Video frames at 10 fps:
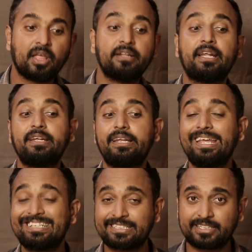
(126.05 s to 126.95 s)
The
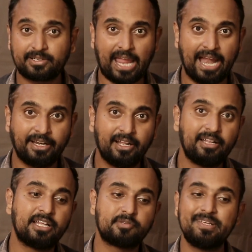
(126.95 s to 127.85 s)
next candle,
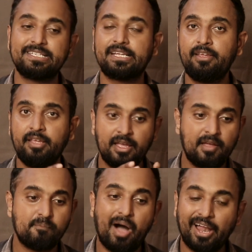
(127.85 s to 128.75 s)
that's basically
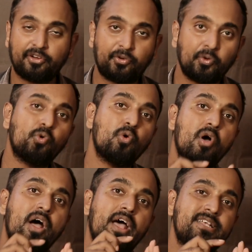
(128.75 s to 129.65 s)
bar 2,
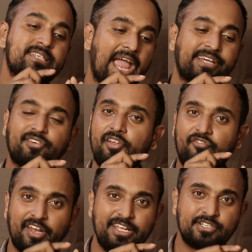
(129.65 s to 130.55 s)
is actually
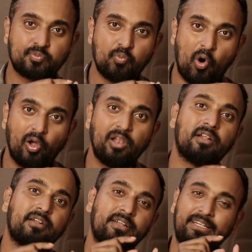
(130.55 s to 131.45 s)
very small.
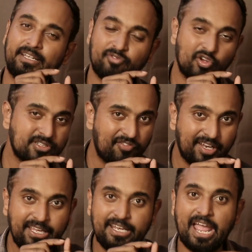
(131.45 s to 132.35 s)
It was a
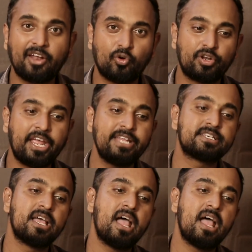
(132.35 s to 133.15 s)
very narrow range.